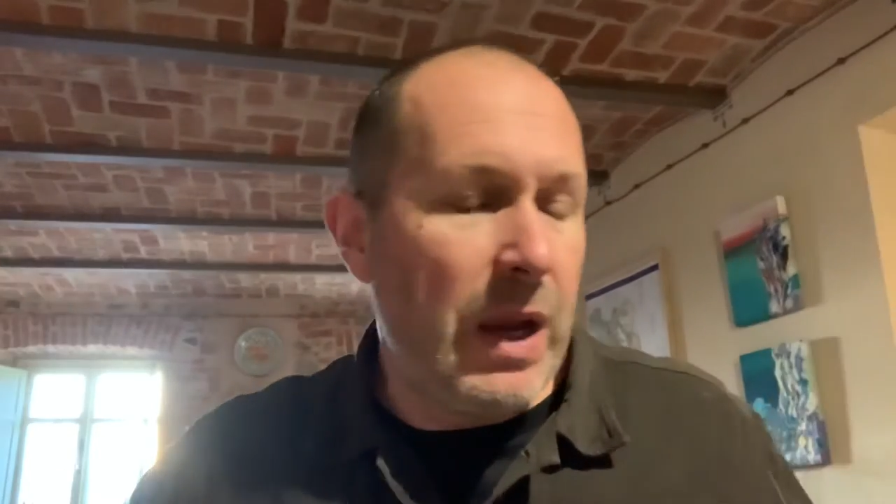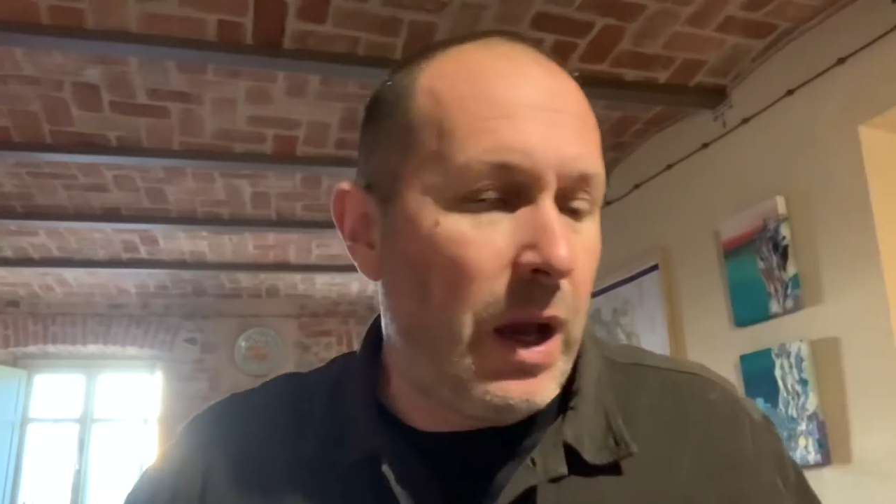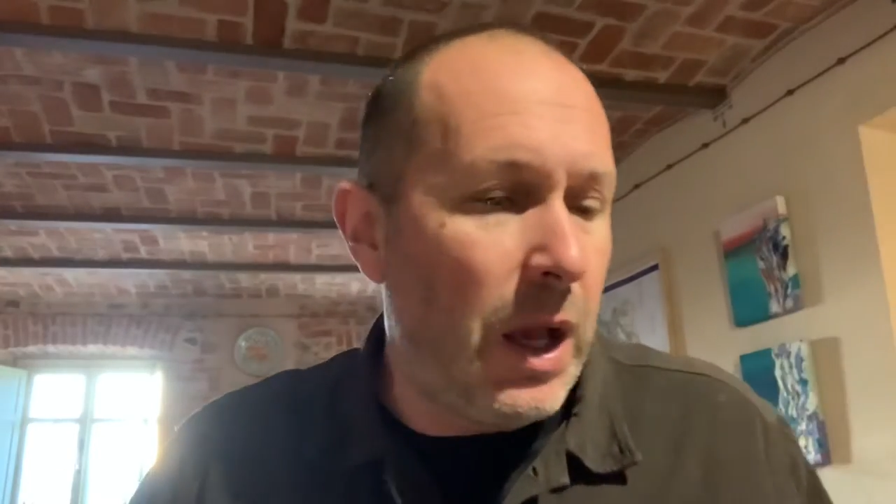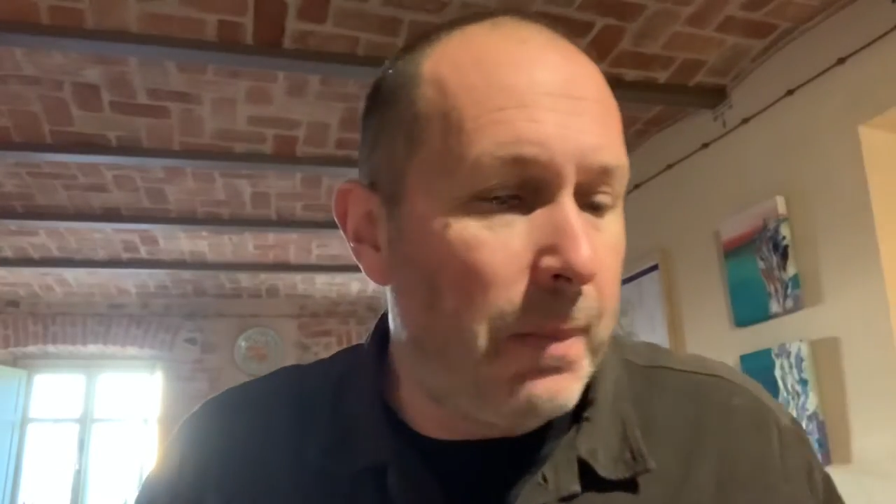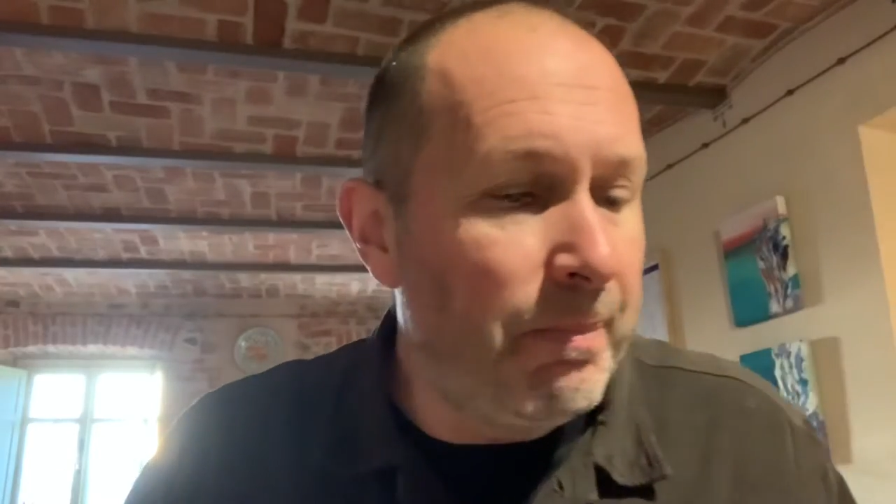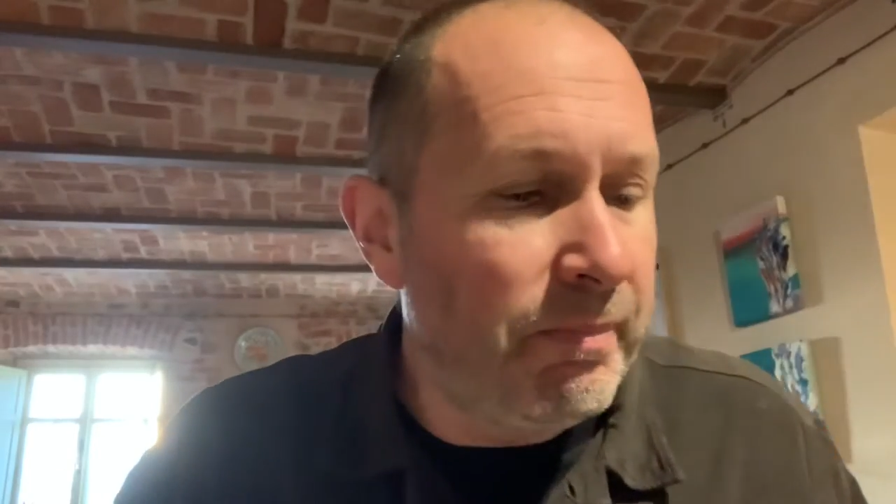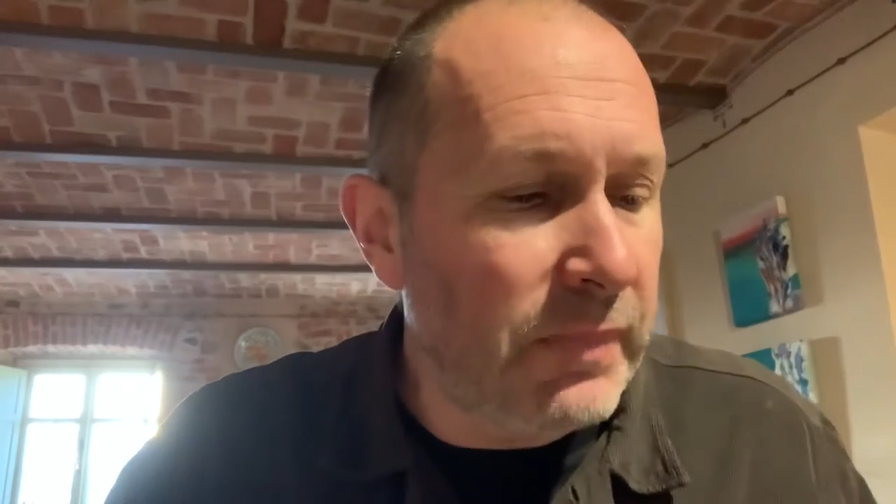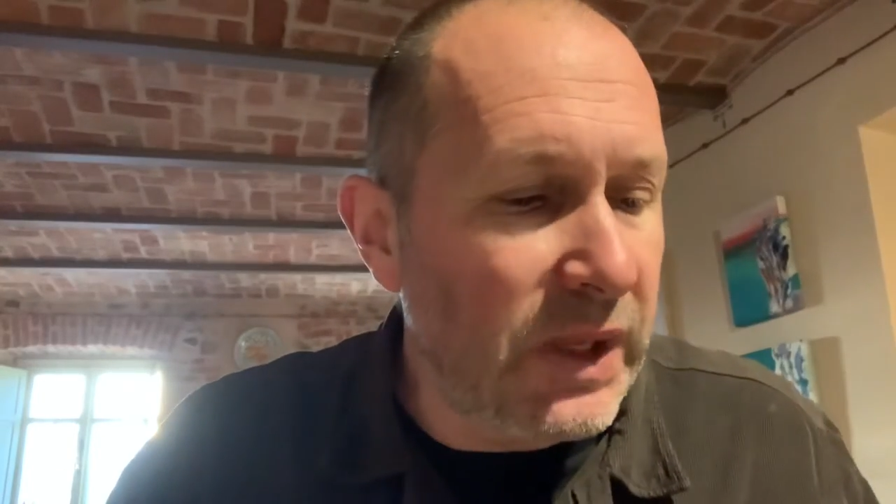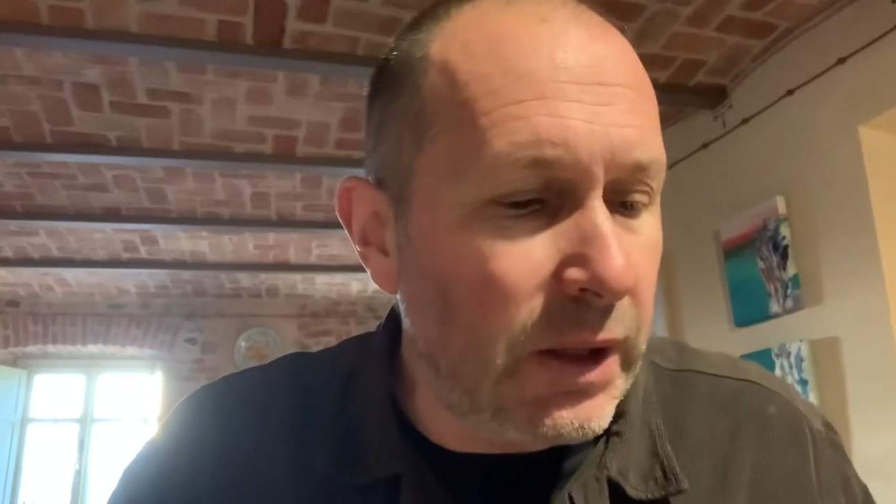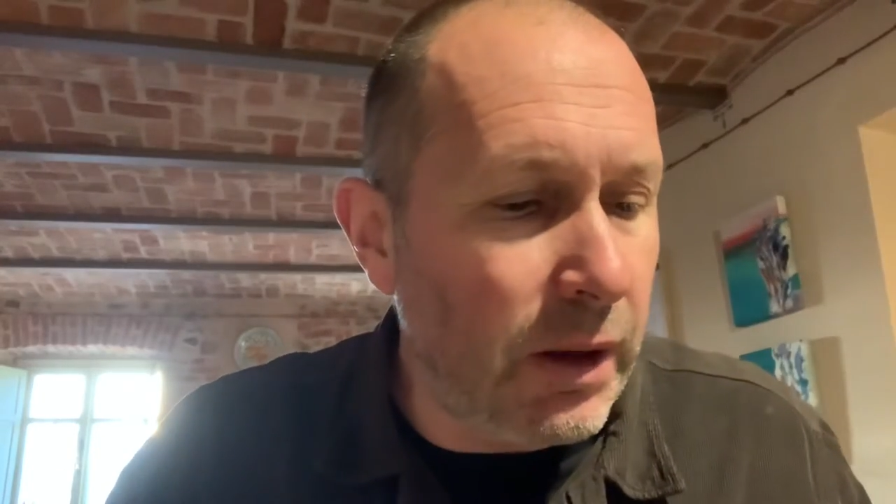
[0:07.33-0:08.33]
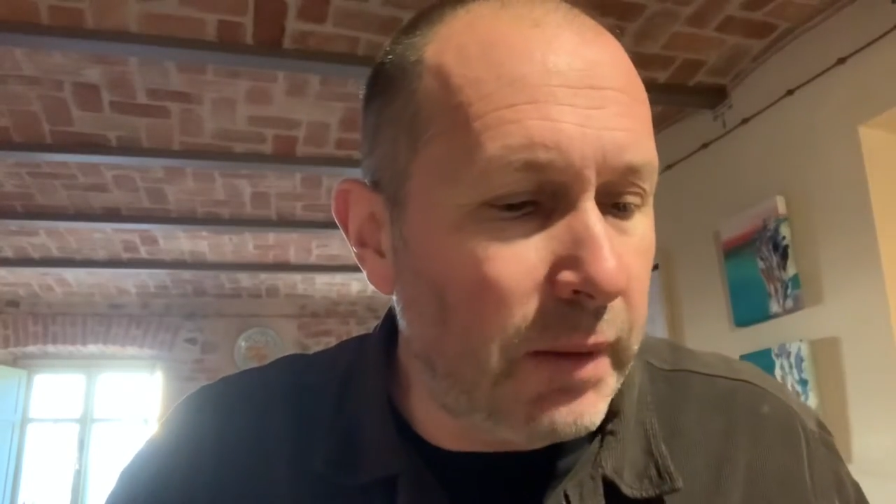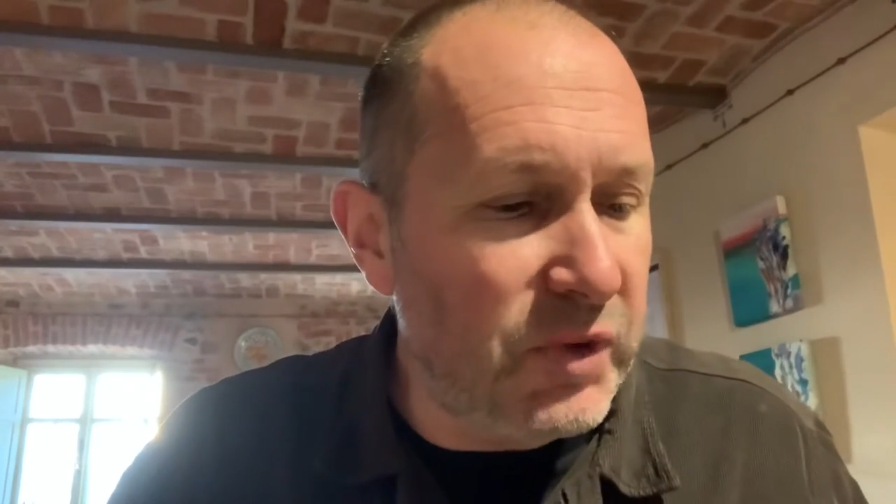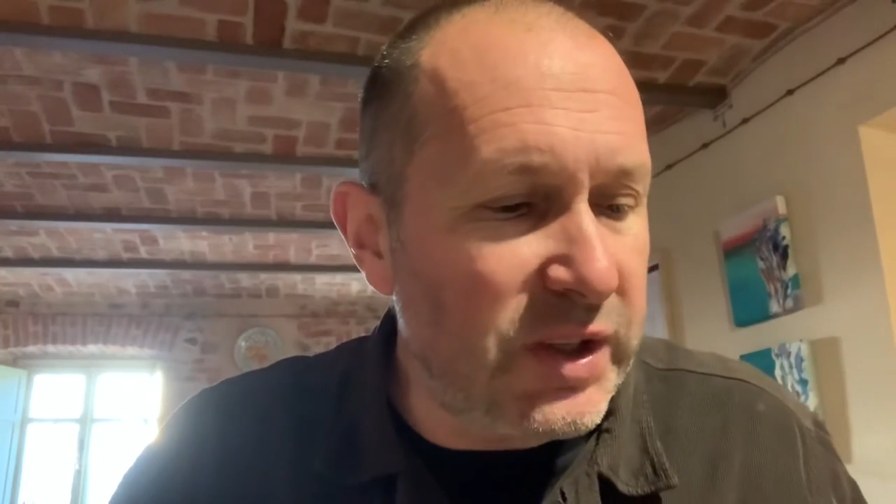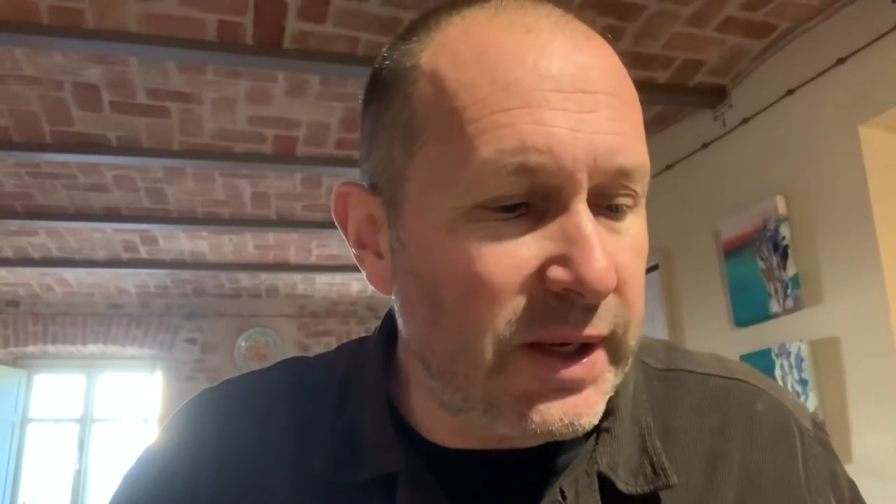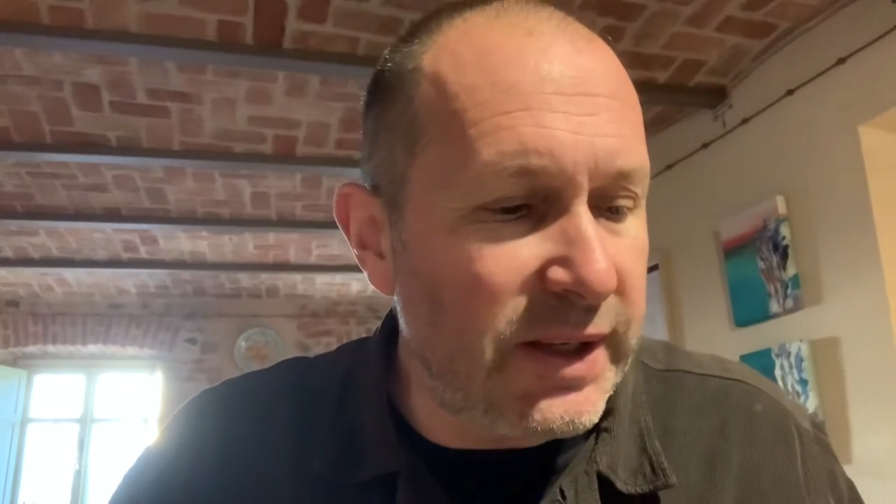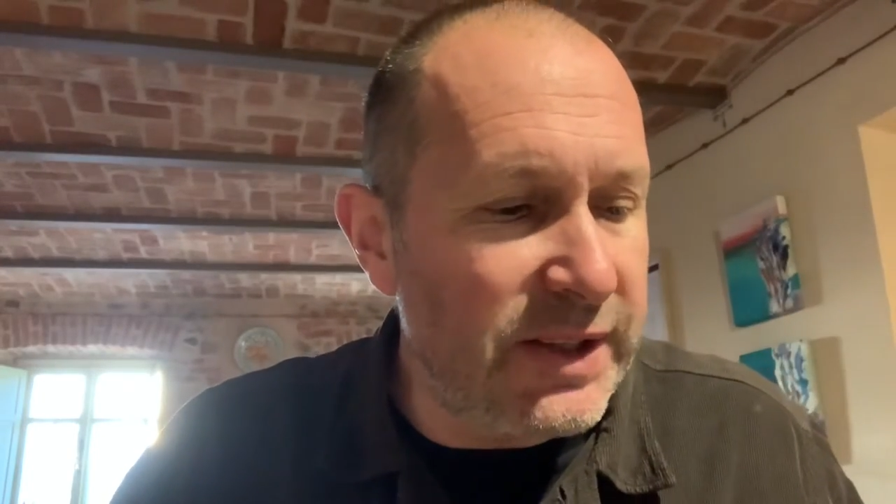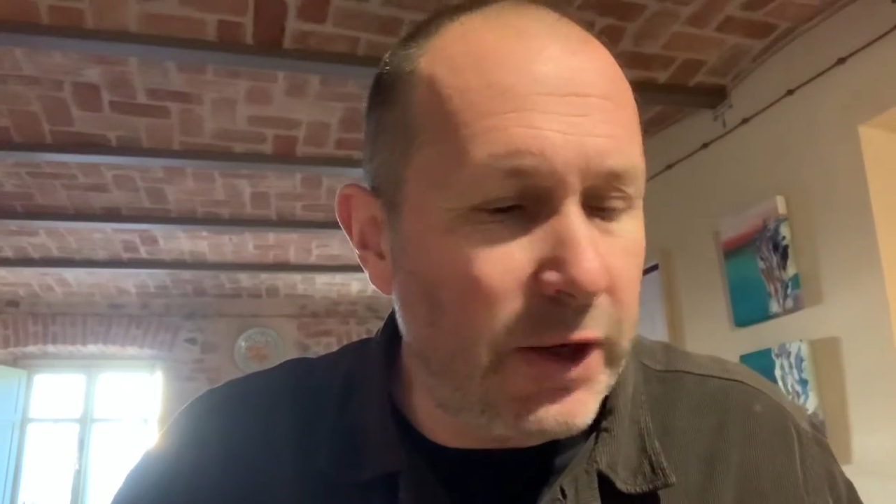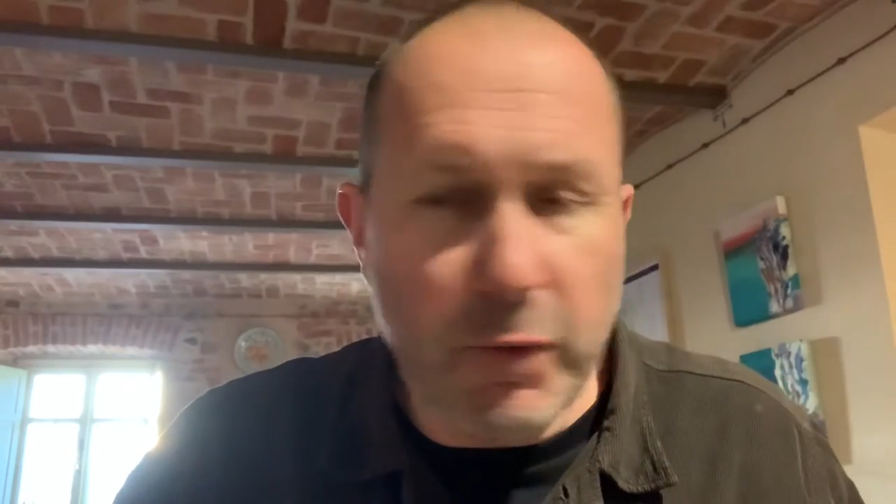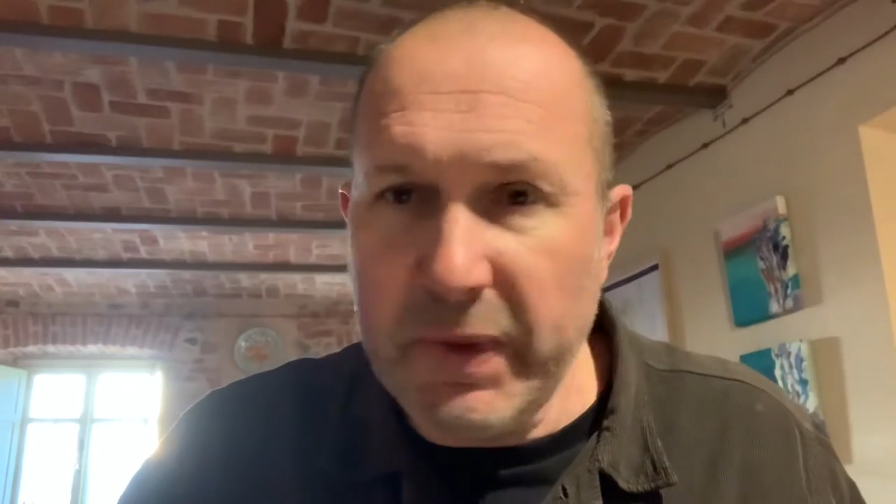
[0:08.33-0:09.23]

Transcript: I'm just going to tell you a